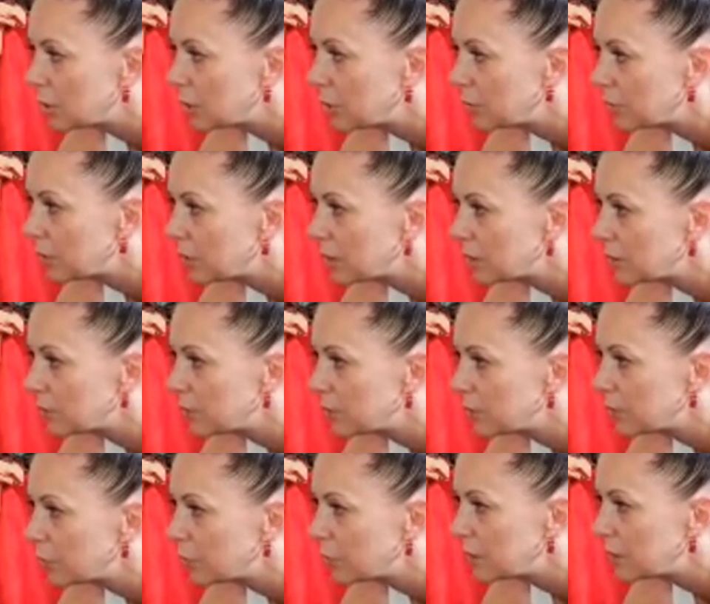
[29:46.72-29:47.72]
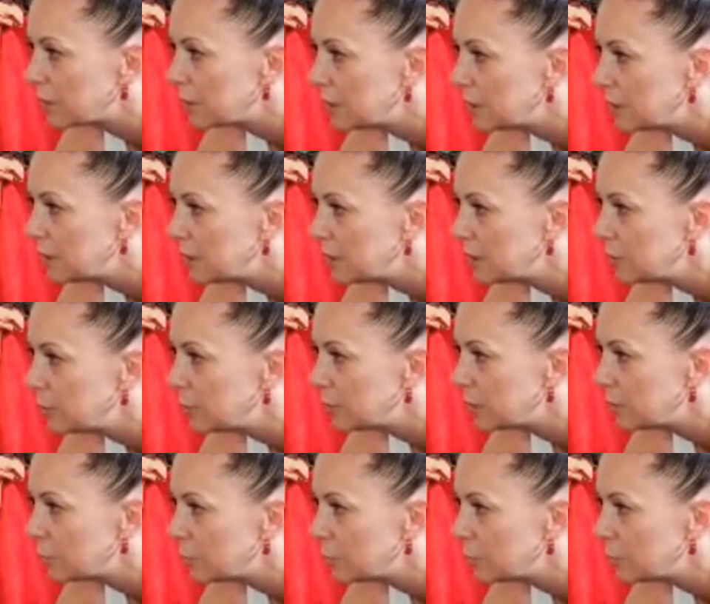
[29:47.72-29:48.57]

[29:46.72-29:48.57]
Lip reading: And go forward a little